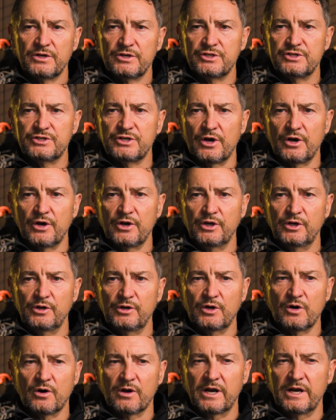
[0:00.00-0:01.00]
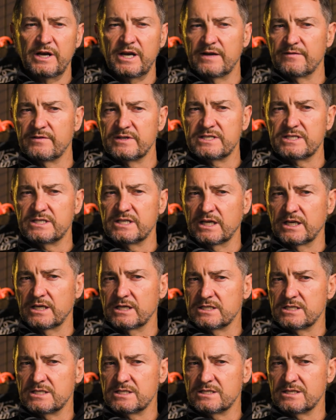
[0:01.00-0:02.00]
So you kind of never see
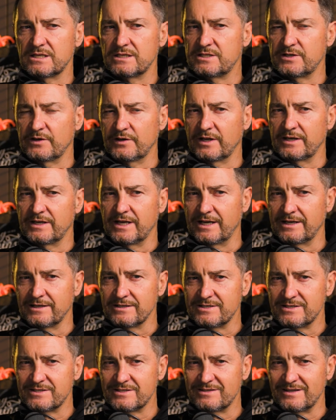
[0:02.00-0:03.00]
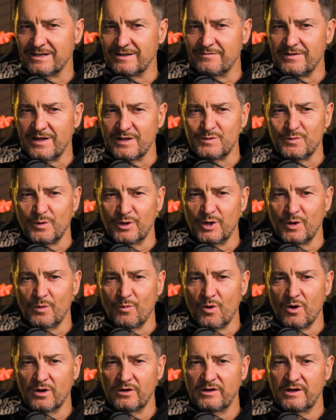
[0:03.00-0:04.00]
us until you need us, if that's what you
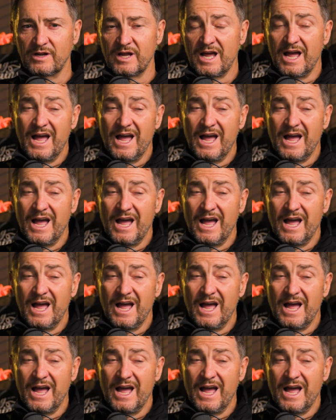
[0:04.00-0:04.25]
want.